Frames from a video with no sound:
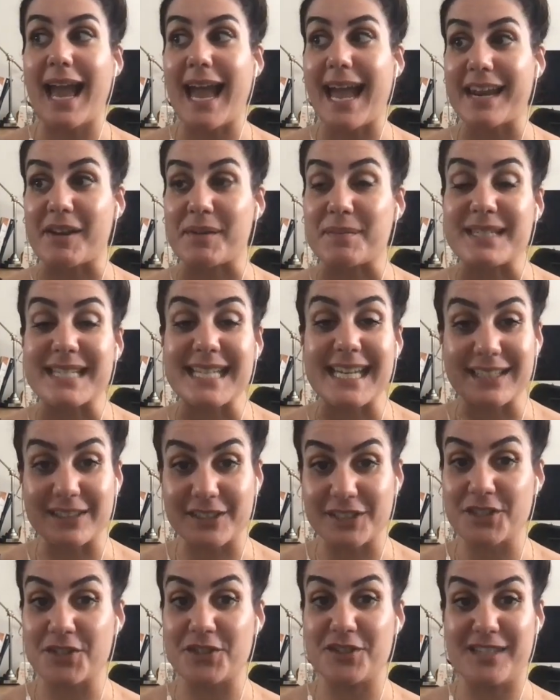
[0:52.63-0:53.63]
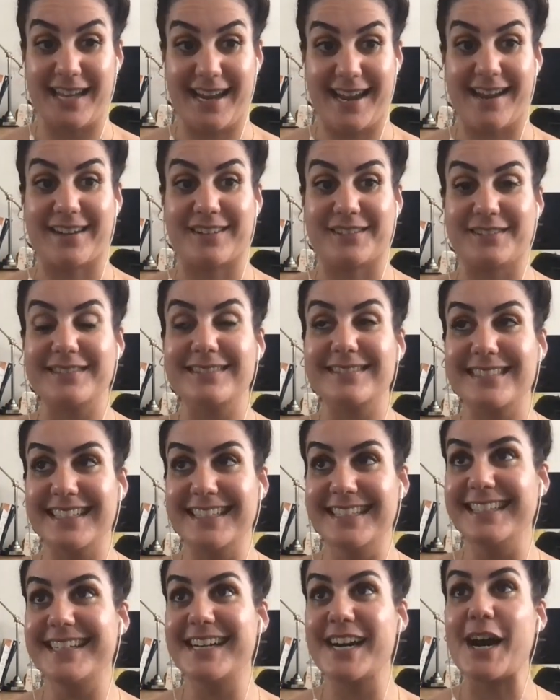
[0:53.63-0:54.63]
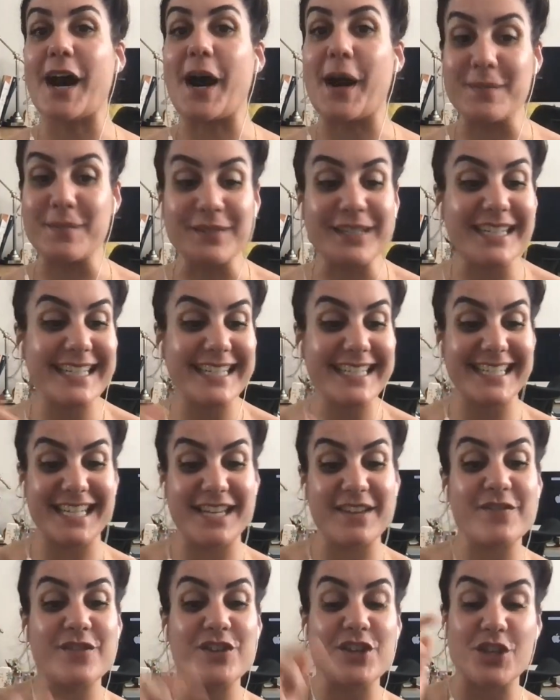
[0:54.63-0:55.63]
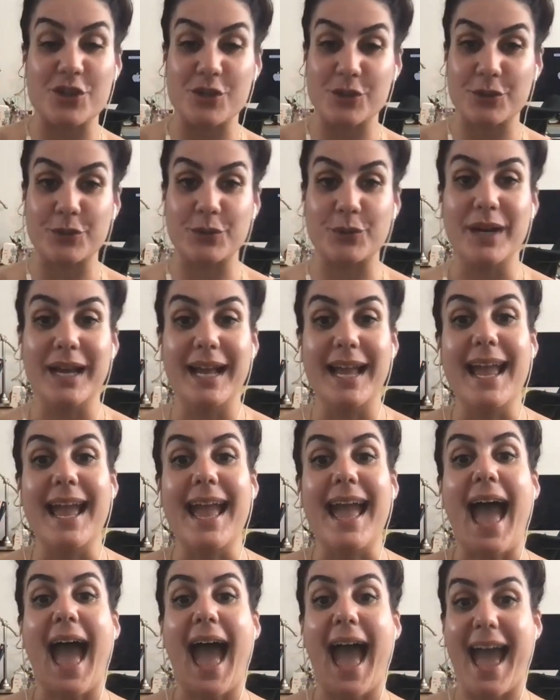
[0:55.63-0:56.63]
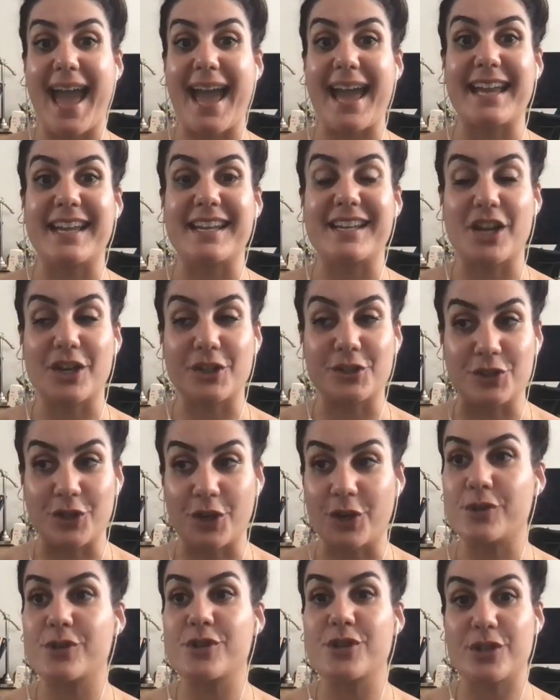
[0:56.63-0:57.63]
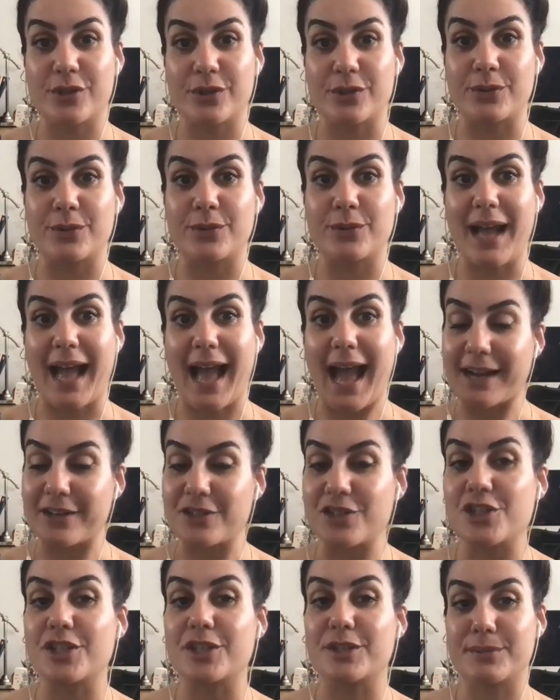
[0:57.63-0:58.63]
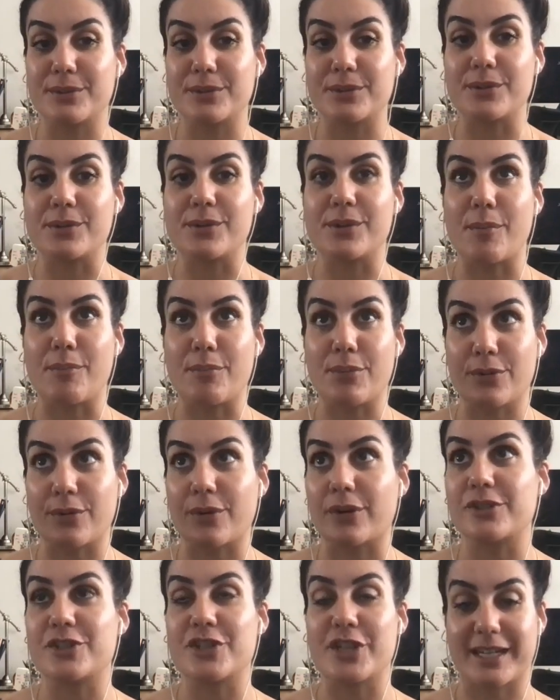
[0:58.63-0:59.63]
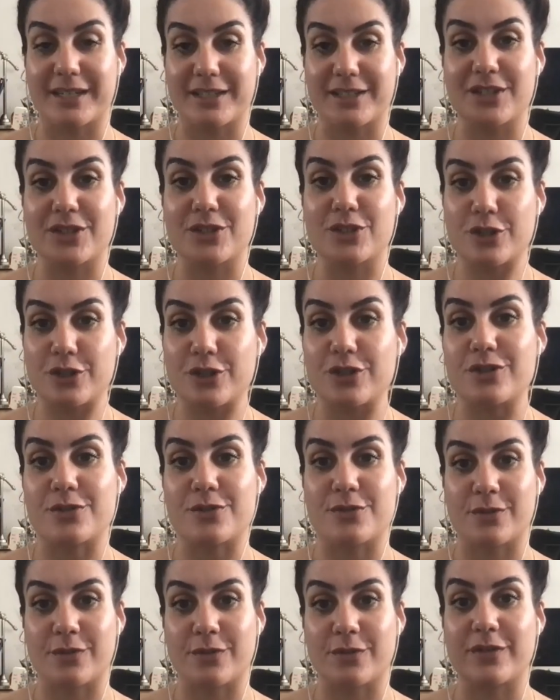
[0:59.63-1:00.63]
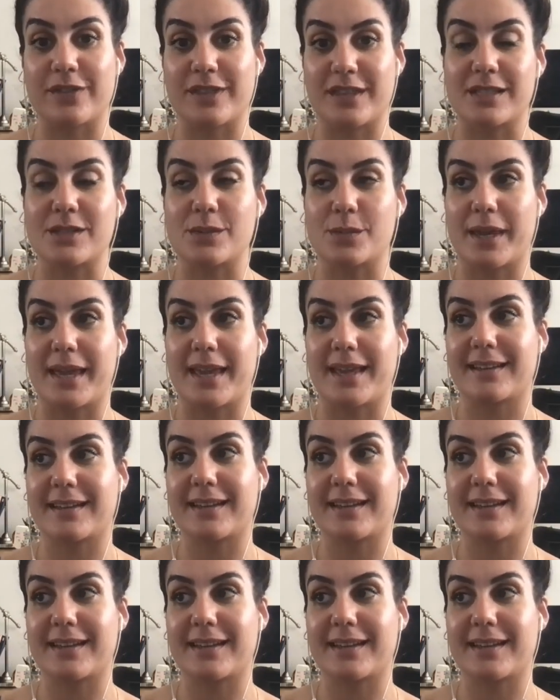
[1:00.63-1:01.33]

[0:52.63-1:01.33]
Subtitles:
And I'm telling you now, I'm going to give you a go-to actionable project to do for this week.